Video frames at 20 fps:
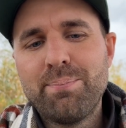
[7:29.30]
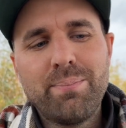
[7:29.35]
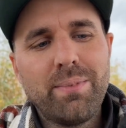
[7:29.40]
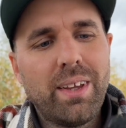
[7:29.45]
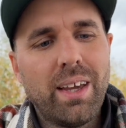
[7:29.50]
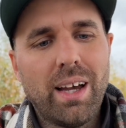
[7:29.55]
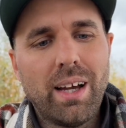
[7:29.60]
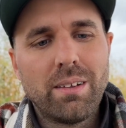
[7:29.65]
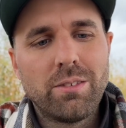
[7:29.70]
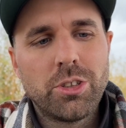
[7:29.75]

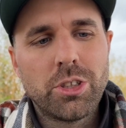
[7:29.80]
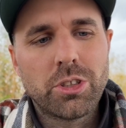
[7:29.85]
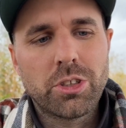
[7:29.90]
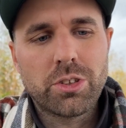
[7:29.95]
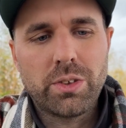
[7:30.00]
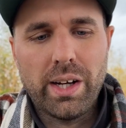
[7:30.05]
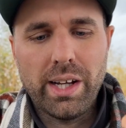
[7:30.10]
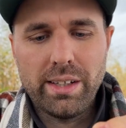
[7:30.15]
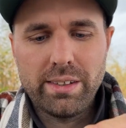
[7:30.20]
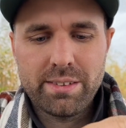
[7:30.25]
Yeah, just
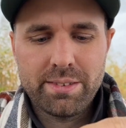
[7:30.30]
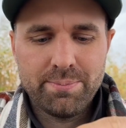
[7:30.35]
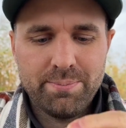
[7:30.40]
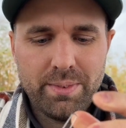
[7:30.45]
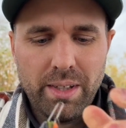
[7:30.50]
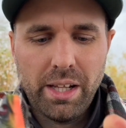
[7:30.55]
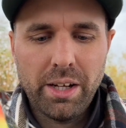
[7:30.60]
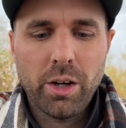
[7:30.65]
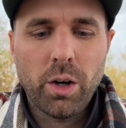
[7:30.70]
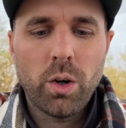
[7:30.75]
great.
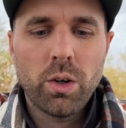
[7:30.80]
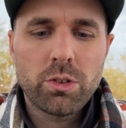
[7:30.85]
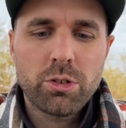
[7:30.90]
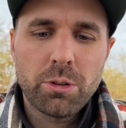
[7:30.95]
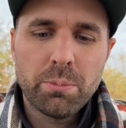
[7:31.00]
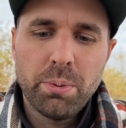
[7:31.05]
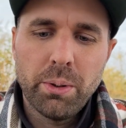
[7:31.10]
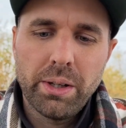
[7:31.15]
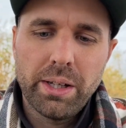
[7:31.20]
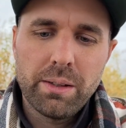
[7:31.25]
And I also
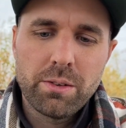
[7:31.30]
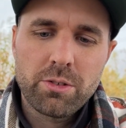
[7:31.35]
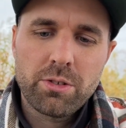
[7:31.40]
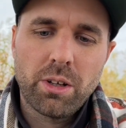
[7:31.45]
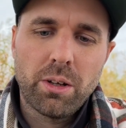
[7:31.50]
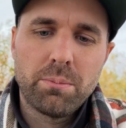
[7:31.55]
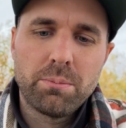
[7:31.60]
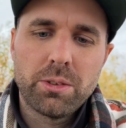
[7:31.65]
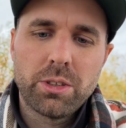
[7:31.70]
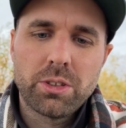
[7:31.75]
put in
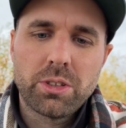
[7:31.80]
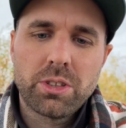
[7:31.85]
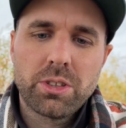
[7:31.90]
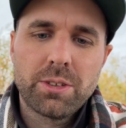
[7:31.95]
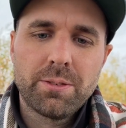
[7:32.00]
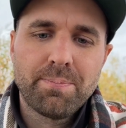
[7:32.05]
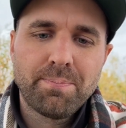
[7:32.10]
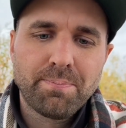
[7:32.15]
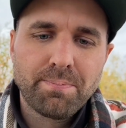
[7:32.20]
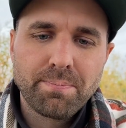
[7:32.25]
some just
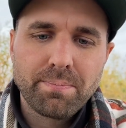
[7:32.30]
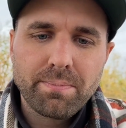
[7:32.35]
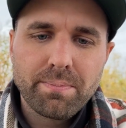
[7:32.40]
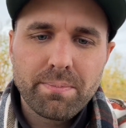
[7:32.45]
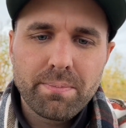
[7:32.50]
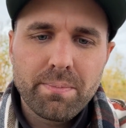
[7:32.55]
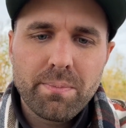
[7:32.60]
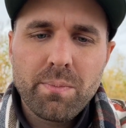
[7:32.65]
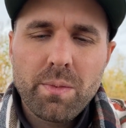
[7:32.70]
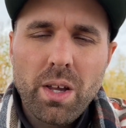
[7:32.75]

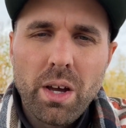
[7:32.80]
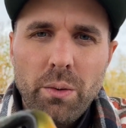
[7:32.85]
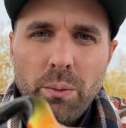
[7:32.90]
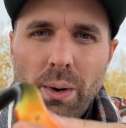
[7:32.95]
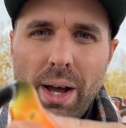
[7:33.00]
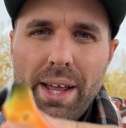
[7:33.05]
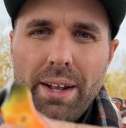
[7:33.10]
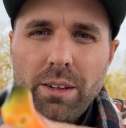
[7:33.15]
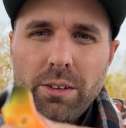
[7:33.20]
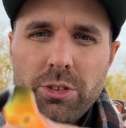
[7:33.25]

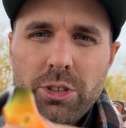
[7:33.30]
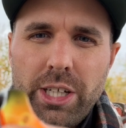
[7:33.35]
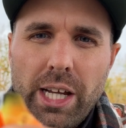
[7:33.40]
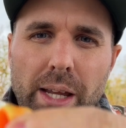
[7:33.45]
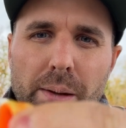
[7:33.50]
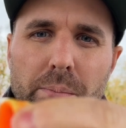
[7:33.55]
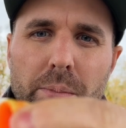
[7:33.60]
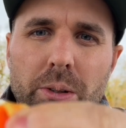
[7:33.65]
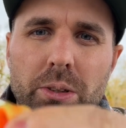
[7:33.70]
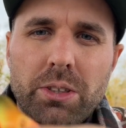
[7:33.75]
rattle
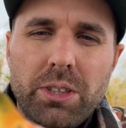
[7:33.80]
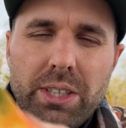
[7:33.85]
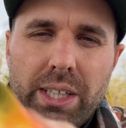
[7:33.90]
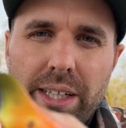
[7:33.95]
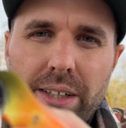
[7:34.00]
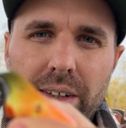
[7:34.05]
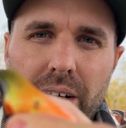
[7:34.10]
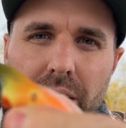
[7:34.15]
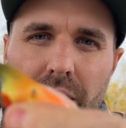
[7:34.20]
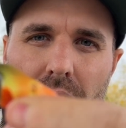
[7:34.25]
chamber
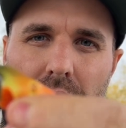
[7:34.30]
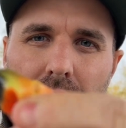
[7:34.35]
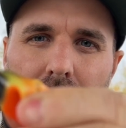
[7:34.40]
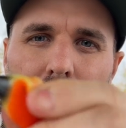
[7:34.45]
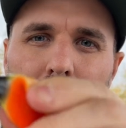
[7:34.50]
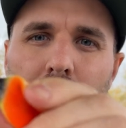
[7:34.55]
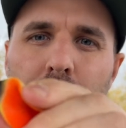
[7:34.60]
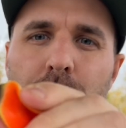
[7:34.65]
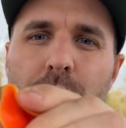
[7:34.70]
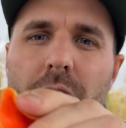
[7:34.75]
here. I don't
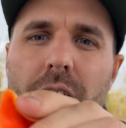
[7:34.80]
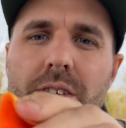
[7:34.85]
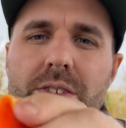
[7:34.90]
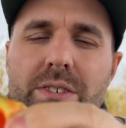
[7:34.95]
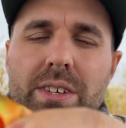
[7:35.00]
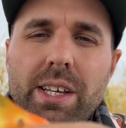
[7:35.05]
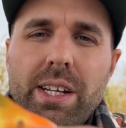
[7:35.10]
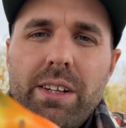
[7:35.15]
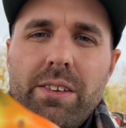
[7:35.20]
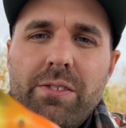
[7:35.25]
know if you can
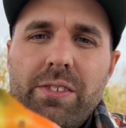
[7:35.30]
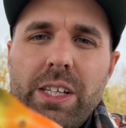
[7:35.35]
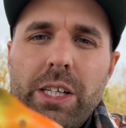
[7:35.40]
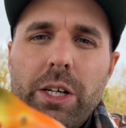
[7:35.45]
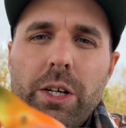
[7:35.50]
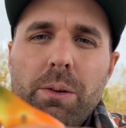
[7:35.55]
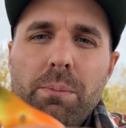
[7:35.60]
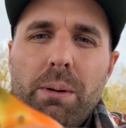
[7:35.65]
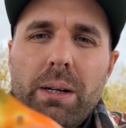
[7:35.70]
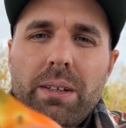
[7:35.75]
see it in the
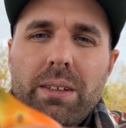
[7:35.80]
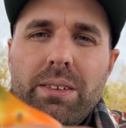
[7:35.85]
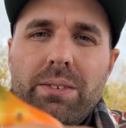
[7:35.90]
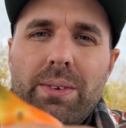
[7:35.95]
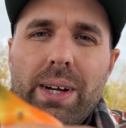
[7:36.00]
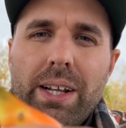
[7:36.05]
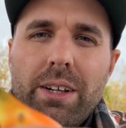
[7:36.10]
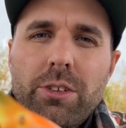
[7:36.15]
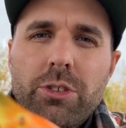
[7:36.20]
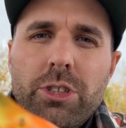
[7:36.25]
video, but
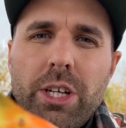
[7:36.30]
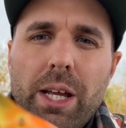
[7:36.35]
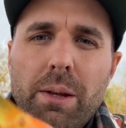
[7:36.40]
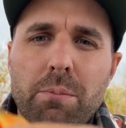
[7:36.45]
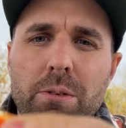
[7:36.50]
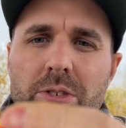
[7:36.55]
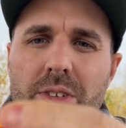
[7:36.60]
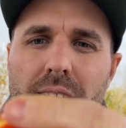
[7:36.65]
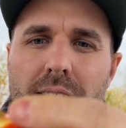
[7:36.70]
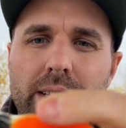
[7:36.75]
rattle
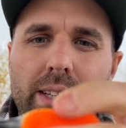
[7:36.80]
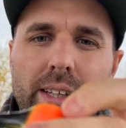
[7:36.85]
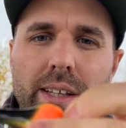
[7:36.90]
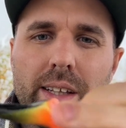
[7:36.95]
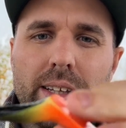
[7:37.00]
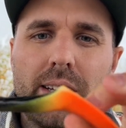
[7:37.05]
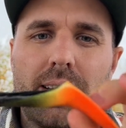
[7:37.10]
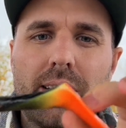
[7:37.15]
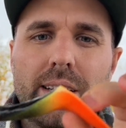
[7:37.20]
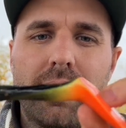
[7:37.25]
chambers
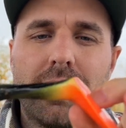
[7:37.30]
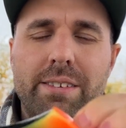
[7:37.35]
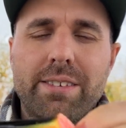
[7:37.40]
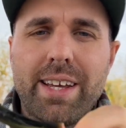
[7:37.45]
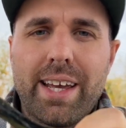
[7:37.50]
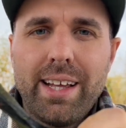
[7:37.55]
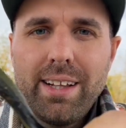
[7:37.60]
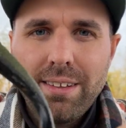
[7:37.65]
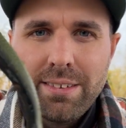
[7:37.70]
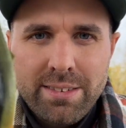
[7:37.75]
in the
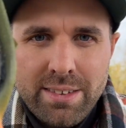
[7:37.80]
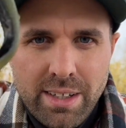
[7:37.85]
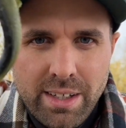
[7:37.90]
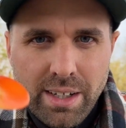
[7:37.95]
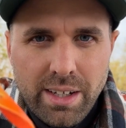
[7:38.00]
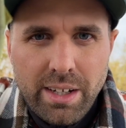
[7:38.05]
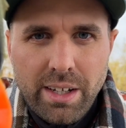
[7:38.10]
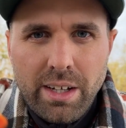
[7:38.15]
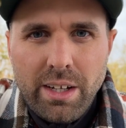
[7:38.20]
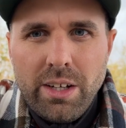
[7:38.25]
tails,
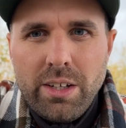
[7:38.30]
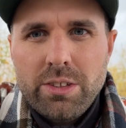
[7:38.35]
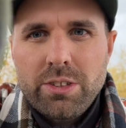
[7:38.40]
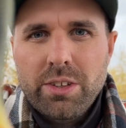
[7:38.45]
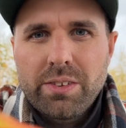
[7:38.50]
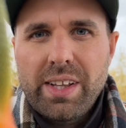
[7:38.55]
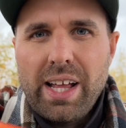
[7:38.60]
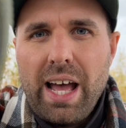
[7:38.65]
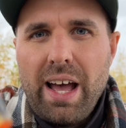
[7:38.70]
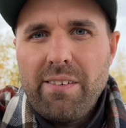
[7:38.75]
so
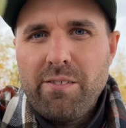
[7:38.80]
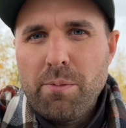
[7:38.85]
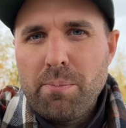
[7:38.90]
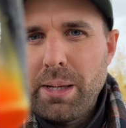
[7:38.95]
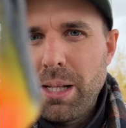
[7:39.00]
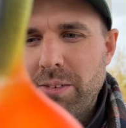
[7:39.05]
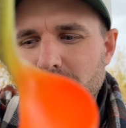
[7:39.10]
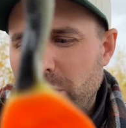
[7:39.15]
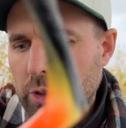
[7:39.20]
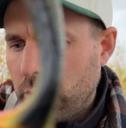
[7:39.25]
they have a bit
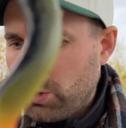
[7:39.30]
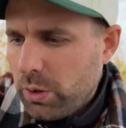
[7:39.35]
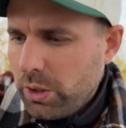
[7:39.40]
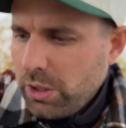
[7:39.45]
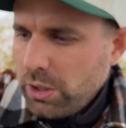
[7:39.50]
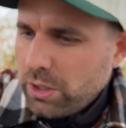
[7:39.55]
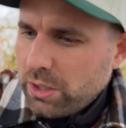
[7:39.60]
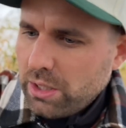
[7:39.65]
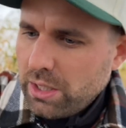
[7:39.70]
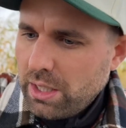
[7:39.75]
of a
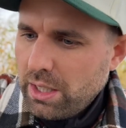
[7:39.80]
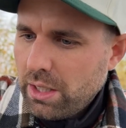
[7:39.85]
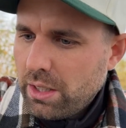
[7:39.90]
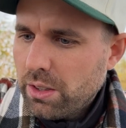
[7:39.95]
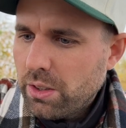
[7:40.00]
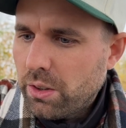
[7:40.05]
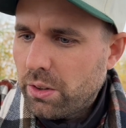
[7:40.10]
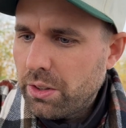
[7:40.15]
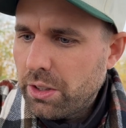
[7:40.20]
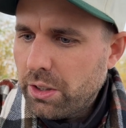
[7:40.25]
noise
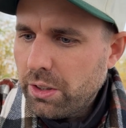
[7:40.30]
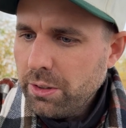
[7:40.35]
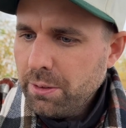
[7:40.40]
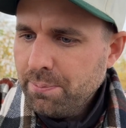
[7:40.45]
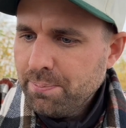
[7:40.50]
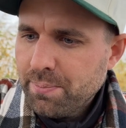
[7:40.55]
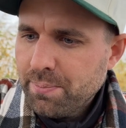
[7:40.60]
going on.